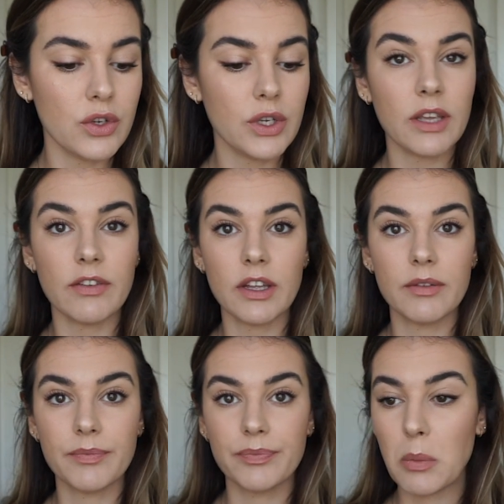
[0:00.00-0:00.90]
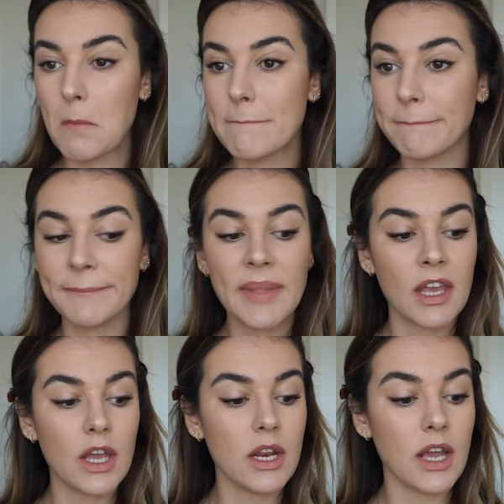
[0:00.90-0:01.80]
give it
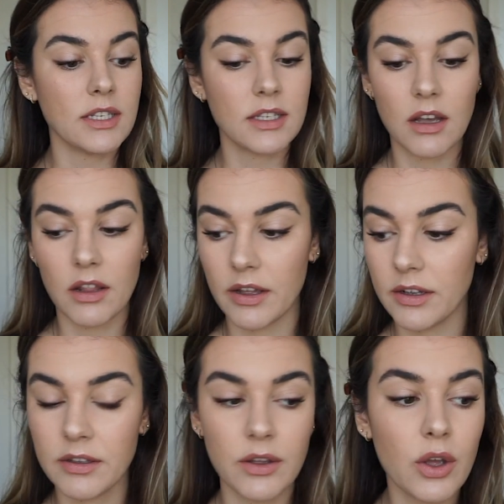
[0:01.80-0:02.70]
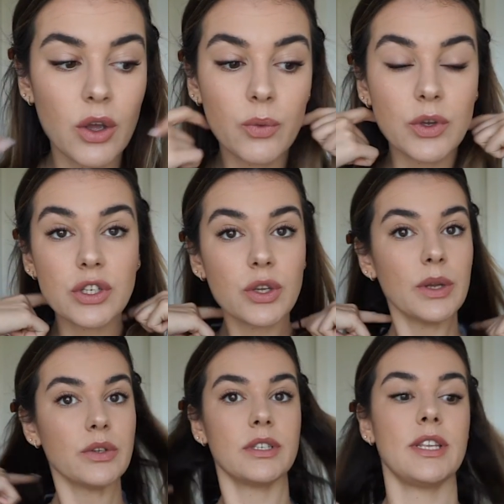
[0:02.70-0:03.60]
a nice colour, we're just
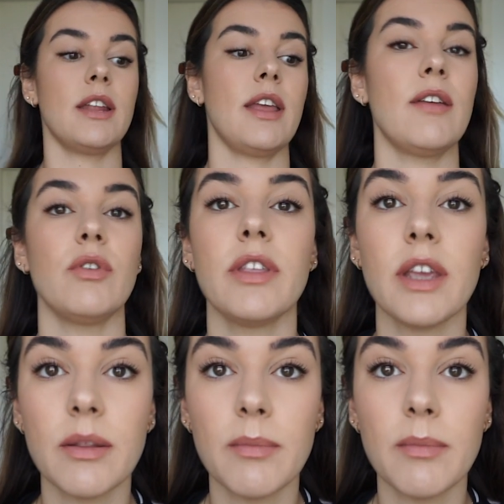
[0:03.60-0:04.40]
going to set everything in